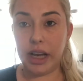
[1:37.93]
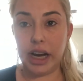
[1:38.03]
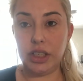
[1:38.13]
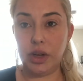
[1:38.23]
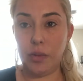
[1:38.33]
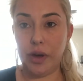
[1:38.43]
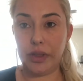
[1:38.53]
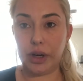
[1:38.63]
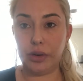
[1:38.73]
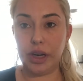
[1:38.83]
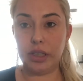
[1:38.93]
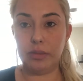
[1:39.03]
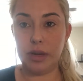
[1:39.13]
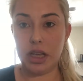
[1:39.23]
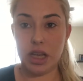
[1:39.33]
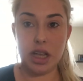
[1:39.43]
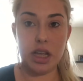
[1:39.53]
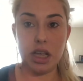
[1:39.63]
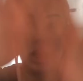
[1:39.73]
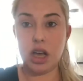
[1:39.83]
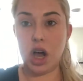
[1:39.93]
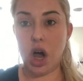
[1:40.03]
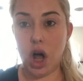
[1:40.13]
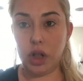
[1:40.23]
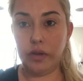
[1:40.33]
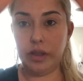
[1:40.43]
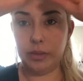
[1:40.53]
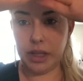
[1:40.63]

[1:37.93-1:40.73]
and I don't want the green to be all over the